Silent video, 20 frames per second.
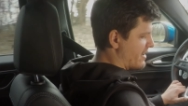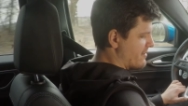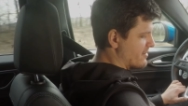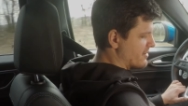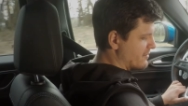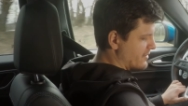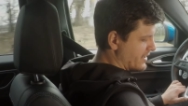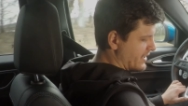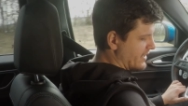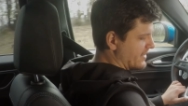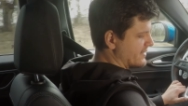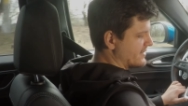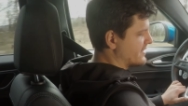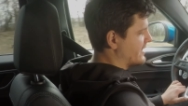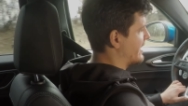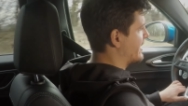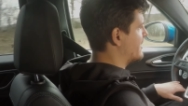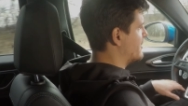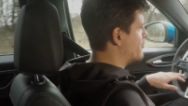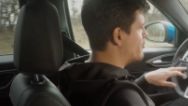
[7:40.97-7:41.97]
fiber, but
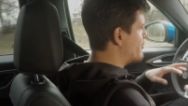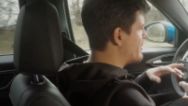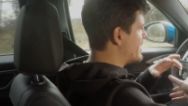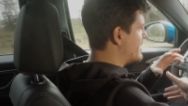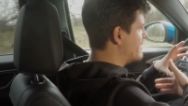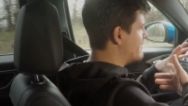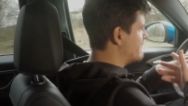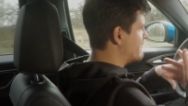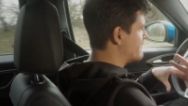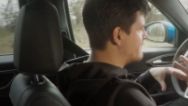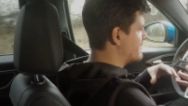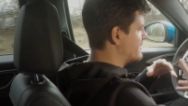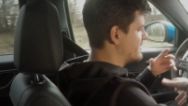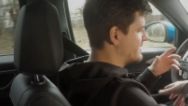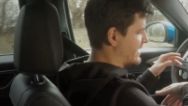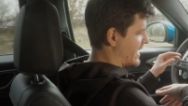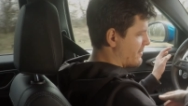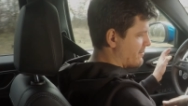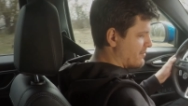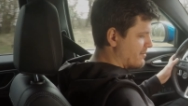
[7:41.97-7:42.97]
it's like a weave
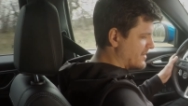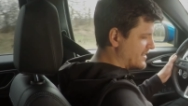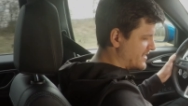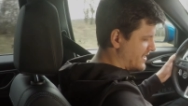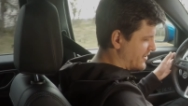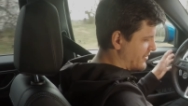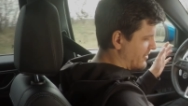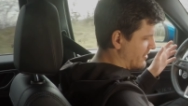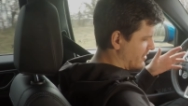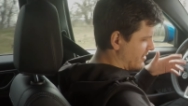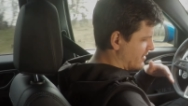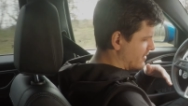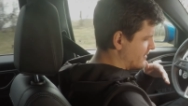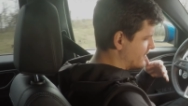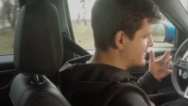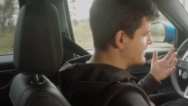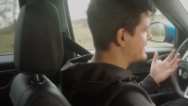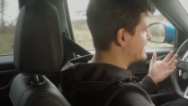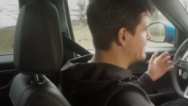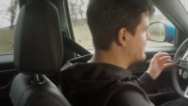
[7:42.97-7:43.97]
type material
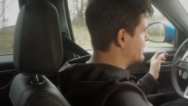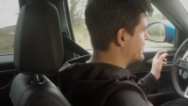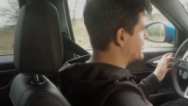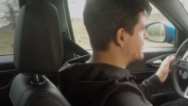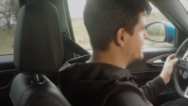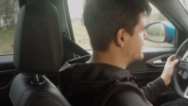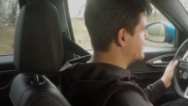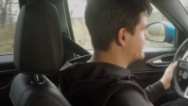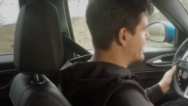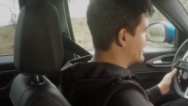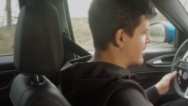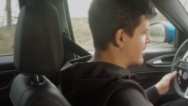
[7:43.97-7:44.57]
similar to